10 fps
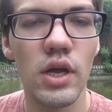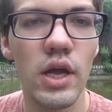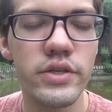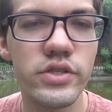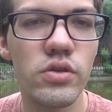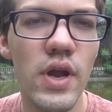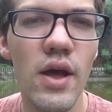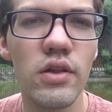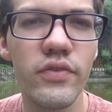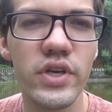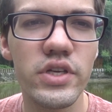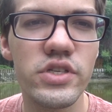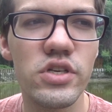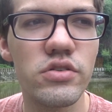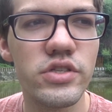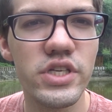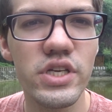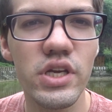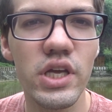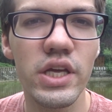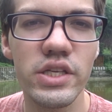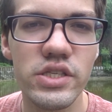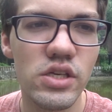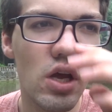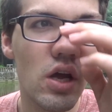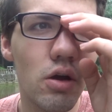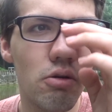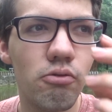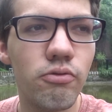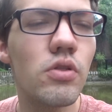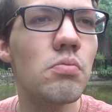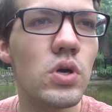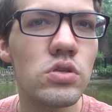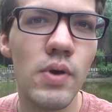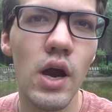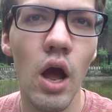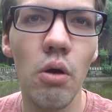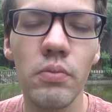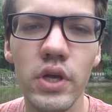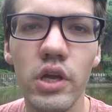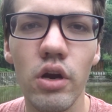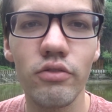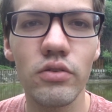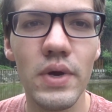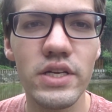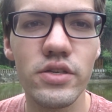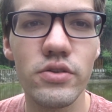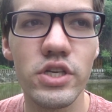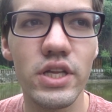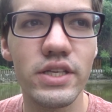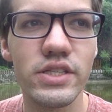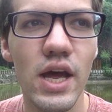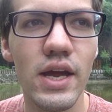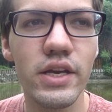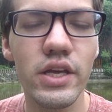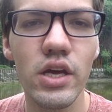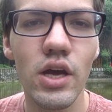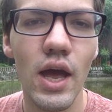And so now living in Chongqing, it's for the most part helped me get over my social anxiety.